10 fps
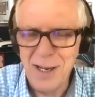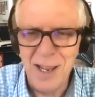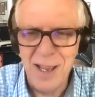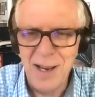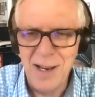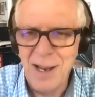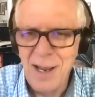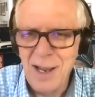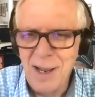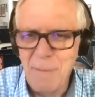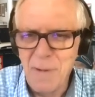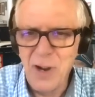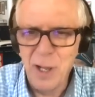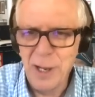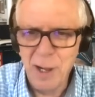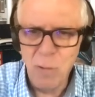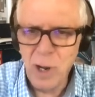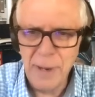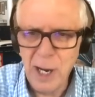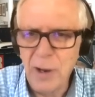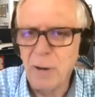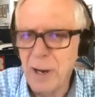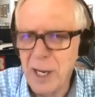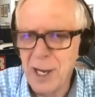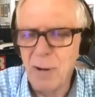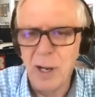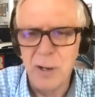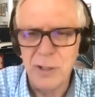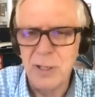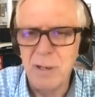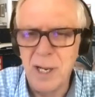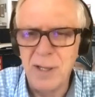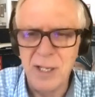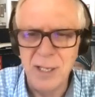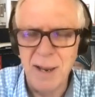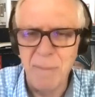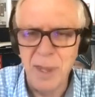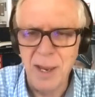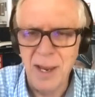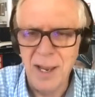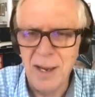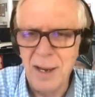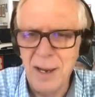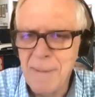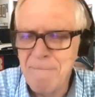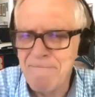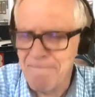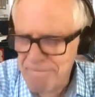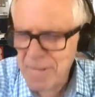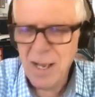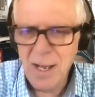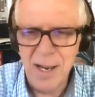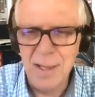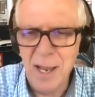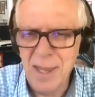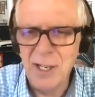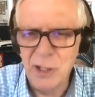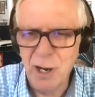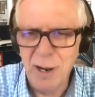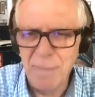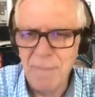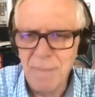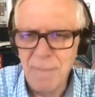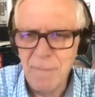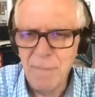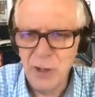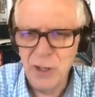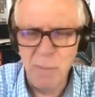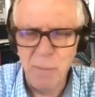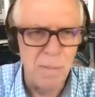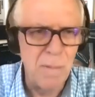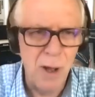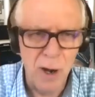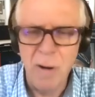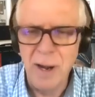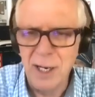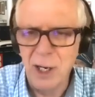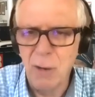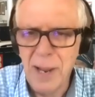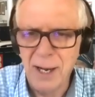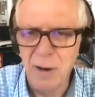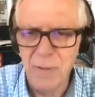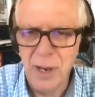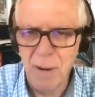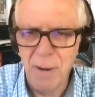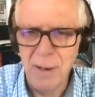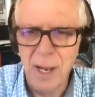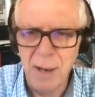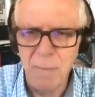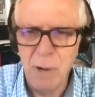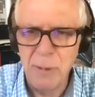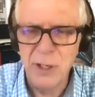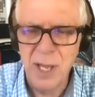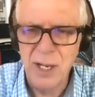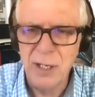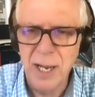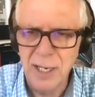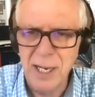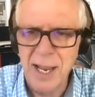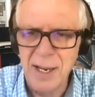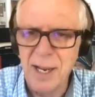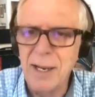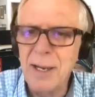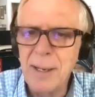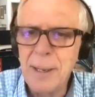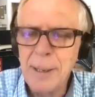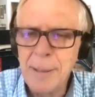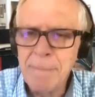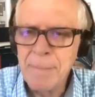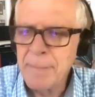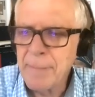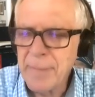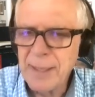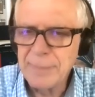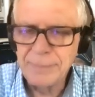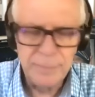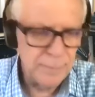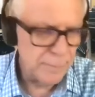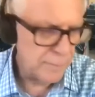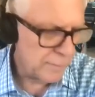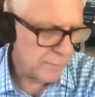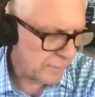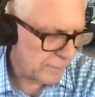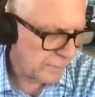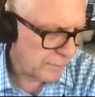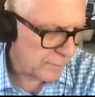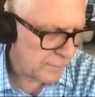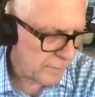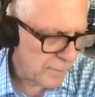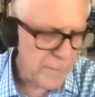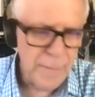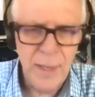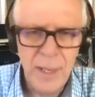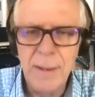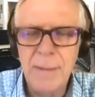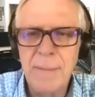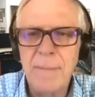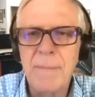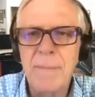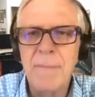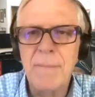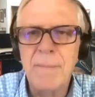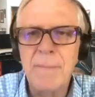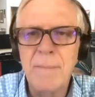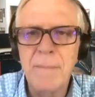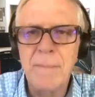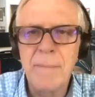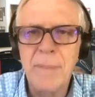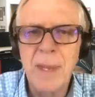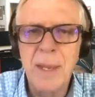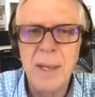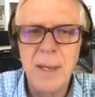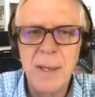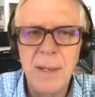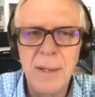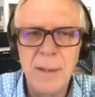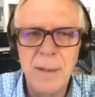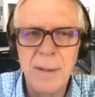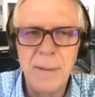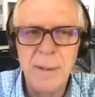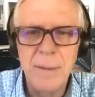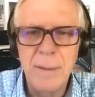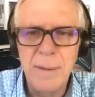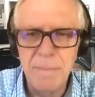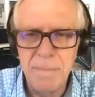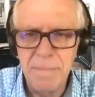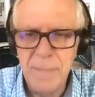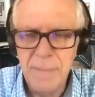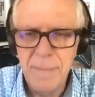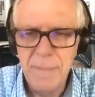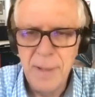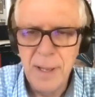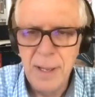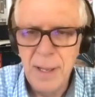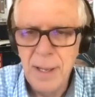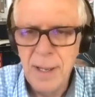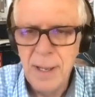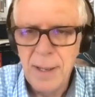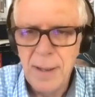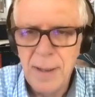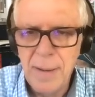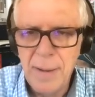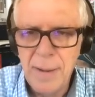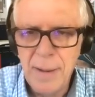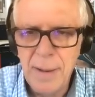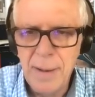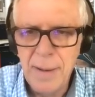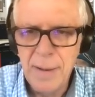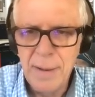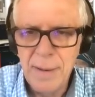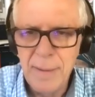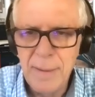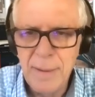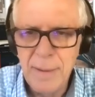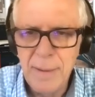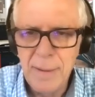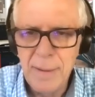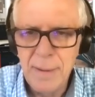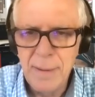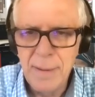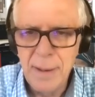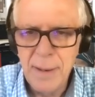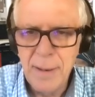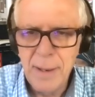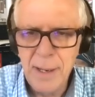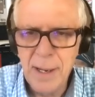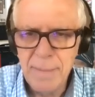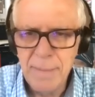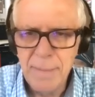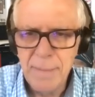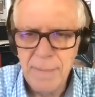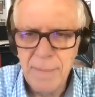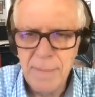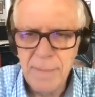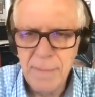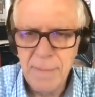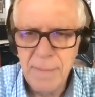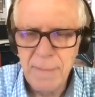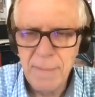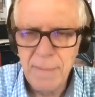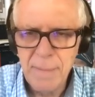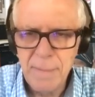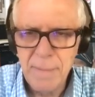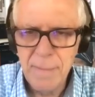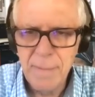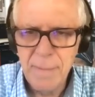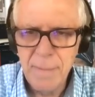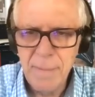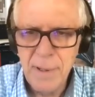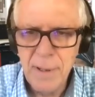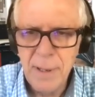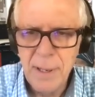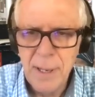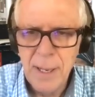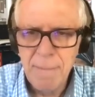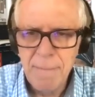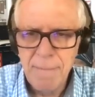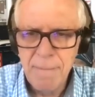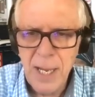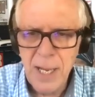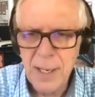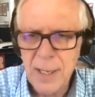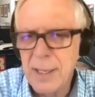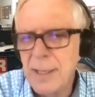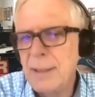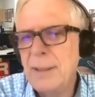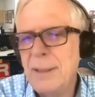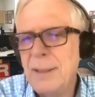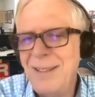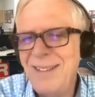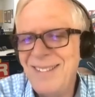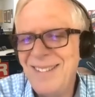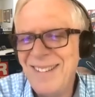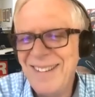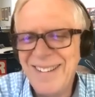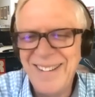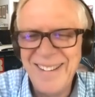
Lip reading: And Phil Hill, one of my other great heroes, did the same thing. And I think it's time for someone on our end to go back over there and represent us like Dan did. Well, I think the secret to that is if they go there, they got to go there and stay there, not go race and come home, and then show up at the track for the next one. They got to hang around like they do here. The drivers go into the shops and they work with the guys a little bit and tell lies and bring donuts or whatever they do.